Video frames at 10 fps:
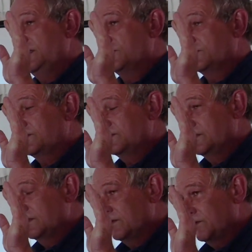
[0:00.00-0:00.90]
in
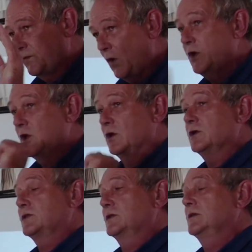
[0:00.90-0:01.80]
four
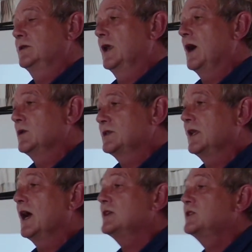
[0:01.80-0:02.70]
years that I was
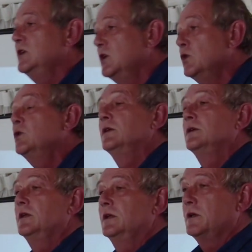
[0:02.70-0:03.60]
in ICU
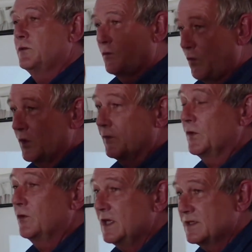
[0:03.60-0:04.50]
for four
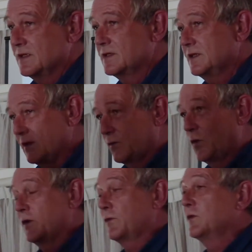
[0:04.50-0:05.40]
different reasons in
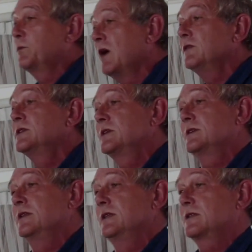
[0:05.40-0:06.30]
four different
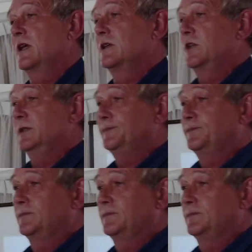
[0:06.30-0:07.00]
provinces in this country.